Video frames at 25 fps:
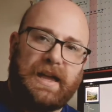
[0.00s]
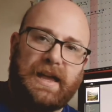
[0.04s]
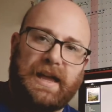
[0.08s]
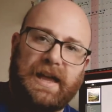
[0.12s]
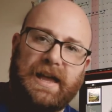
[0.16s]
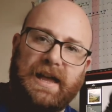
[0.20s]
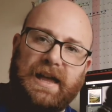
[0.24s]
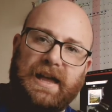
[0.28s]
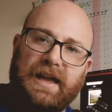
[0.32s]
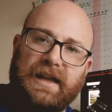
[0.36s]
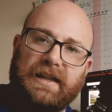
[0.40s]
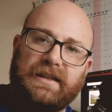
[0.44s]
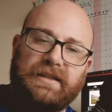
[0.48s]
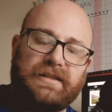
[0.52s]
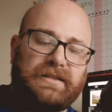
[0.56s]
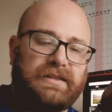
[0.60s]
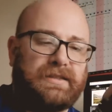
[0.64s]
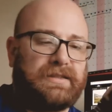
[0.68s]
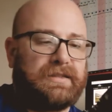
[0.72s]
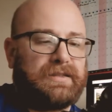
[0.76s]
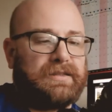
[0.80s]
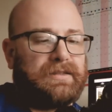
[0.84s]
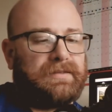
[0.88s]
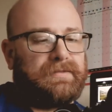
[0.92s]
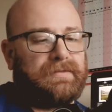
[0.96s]

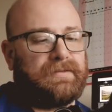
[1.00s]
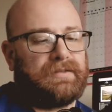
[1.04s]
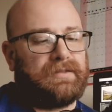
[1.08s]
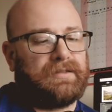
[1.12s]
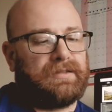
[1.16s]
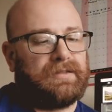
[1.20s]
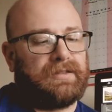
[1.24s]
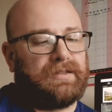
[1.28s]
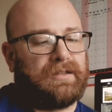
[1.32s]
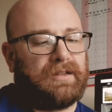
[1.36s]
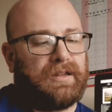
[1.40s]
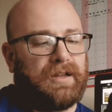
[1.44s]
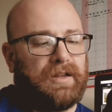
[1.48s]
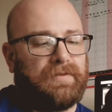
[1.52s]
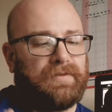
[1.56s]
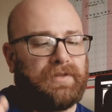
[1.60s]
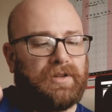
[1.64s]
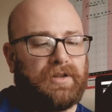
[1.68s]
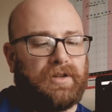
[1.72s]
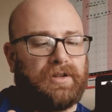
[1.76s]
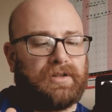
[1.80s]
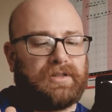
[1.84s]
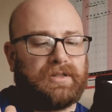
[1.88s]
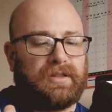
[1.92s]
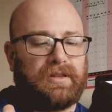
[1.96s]
And I've
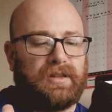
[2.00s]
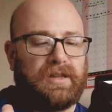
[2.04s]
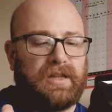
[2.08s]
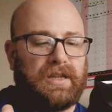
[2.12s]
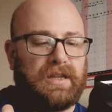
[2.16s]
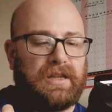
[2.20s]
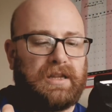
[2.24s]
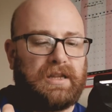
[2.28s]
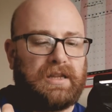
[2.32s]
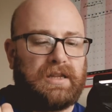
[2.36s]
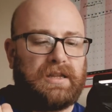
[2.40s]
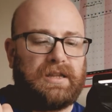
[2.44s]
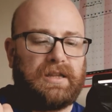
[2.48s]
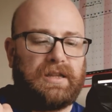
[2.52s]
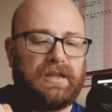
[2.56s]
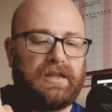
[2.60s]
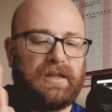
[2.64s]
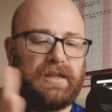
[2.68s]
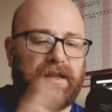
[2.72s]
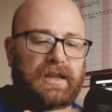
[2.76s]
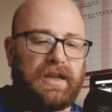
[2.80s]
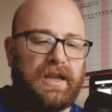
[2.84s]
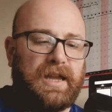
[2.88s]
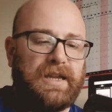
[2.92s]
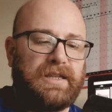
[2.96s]
got the
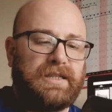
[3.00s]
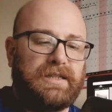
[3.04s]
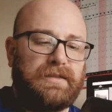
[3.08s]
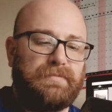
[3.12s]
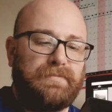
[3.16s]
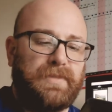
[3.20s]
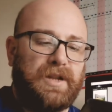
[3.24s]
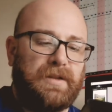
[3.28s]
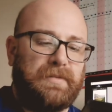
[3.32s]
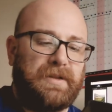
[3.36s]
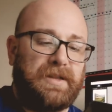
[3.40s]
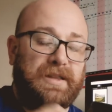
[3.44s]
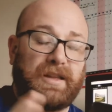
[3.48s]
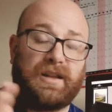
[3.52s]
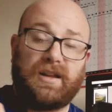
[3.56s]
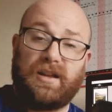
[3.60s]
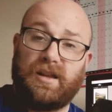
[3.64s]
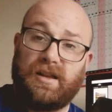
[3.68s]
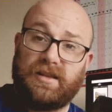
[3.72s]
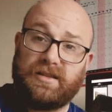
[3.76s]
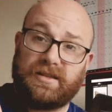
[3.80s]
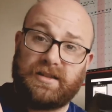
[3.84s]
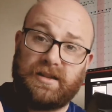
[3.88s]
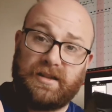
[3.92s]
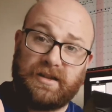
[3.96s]
80mm, the
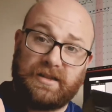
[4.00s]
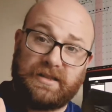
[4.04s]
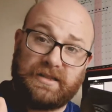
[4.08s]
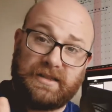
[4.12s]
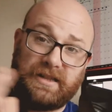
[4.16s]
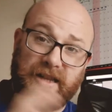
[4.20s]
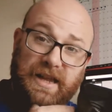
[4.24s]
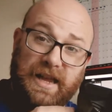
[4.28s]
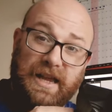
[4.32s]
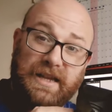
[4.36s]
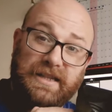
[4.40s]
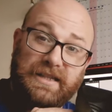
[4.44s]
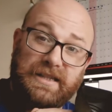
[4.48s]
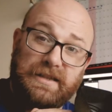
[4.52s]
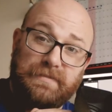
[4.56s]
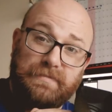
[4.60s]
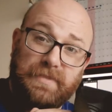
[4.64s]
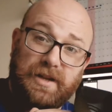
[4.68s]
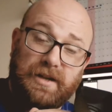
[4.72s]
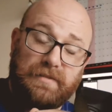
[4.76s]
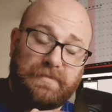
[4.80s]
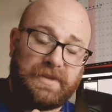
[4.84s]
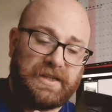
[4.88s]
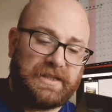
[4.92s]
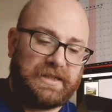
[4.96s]
Carl Zeiss
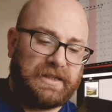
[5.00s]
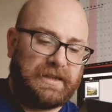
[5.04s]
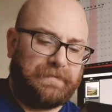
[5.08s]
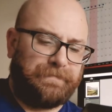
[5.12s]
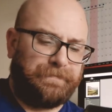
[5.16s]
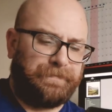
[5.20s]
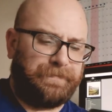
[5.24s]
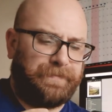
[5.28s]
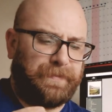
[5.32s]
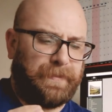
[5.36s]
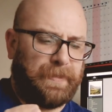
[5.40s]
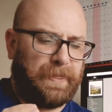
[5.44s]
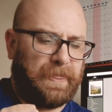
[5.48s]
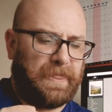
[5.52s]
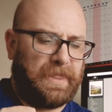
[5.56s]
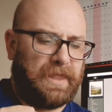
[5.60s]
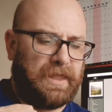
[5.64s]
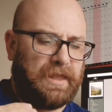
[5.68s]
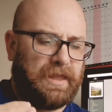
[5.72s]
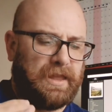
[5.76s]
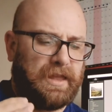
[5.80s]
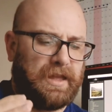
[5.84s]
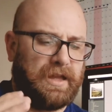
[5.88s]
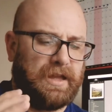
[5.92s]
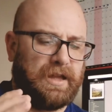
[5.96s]
80mm
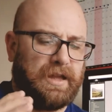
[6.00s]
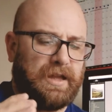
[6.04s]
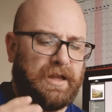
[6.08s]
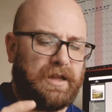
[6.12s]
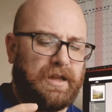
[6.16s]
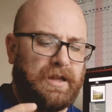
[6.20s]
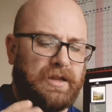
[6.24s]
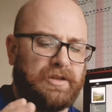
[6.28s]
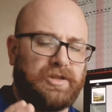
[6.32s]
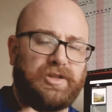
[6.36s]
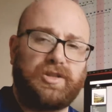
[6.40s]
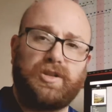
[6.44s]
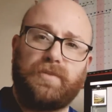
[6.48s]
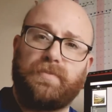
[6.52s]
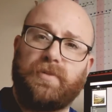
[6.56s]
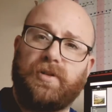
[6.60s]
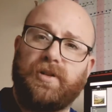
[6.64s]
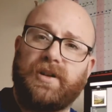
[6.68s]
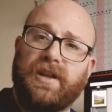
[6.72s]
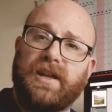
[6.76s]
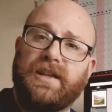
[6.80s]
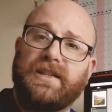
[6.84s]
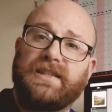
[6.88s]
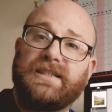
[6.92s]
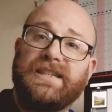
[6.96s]

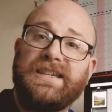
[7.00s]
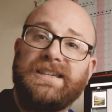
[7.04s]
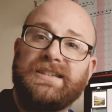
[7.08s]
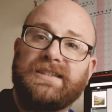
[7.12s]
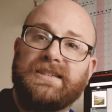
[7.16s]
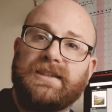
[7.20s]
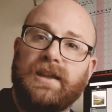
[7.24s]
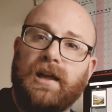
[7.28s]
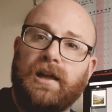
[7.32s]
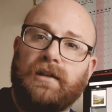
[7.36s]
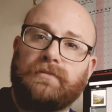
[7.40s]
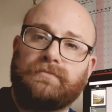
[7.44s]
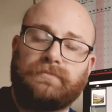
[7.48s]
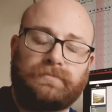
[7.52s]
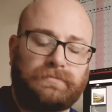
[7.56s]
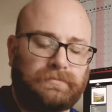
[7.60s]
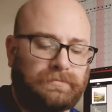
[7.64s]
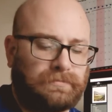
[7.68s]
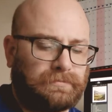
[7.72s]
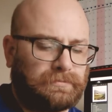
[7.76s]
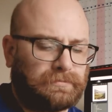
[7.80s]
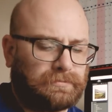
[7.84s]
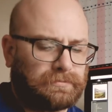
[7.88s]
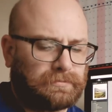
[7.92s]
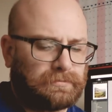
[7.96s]
2.8 T-Star
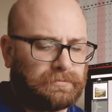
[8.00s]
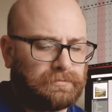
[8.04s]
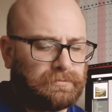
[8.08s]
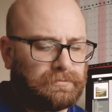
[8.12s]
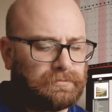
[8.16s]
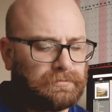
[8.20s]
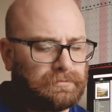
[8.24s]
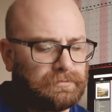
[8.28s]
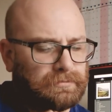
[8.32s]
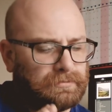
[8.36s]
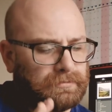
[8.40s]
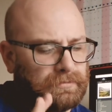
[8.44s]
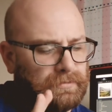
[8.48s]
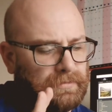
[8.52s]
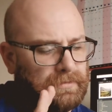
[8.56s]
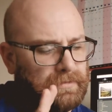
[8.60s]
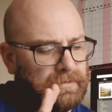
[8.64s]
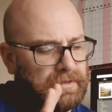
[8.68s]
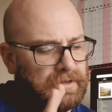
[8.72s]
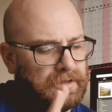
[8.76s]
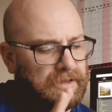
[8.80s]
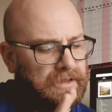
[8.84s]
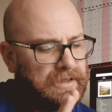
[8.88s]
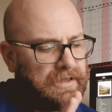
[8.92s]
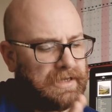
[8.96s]

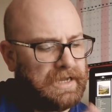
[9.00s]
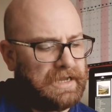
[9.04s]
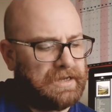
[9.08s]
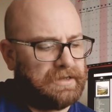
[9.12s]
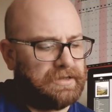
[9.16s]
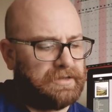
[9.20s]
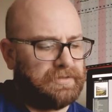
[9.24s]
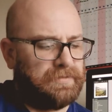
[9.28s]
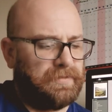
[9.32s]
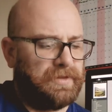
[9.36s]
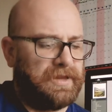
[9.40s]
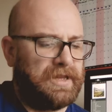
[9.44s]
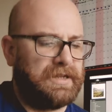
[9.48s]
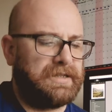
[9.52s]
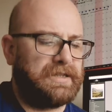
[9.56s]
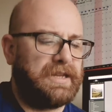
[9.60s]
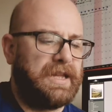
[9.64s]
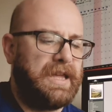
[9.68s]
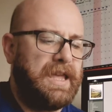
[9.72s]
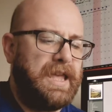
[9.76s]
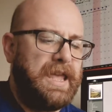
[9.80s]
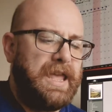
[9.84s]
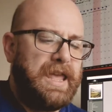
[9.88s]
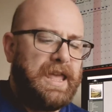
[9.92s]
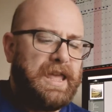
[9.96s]
lens with it.
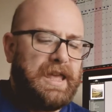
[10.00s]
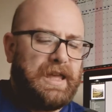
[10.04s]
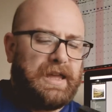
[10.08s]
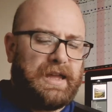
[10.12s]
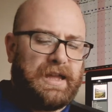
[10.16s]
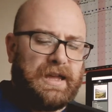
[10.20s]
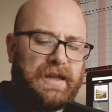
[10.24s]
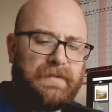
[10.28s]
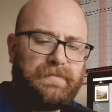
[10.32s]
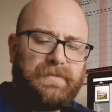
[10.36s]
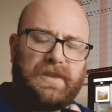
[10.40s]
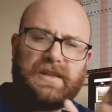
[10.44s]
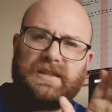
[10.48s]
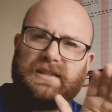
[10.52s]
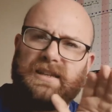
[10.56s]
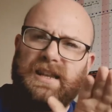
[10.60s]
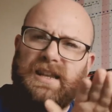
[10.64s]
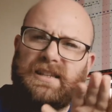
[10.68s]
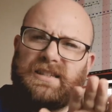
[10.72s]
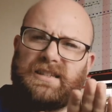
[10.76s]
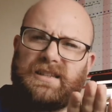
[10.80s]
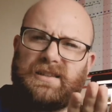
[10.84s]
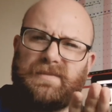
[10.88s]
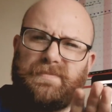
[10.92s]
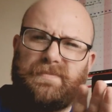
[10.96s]
This
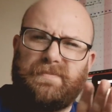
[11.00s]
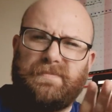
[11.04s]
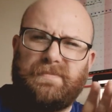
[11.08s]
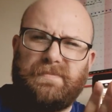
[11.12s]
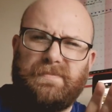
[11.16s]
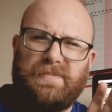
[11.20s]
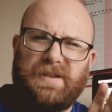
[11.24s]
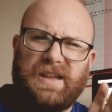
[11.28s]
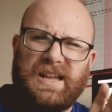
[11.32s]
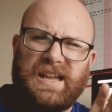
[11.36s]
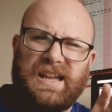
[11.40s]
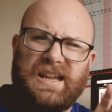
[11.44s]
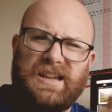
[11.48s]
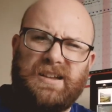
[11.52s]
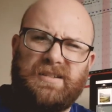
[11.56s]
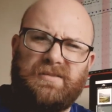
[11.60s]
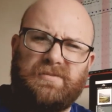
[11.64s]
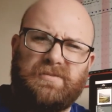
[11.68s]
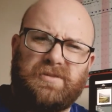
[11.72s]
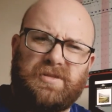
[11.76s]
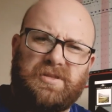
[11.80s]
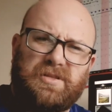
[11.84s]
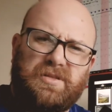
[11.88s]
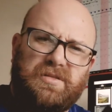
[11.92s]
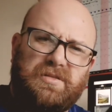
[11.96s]
lens is
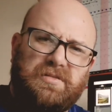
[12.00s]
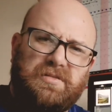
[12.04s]
about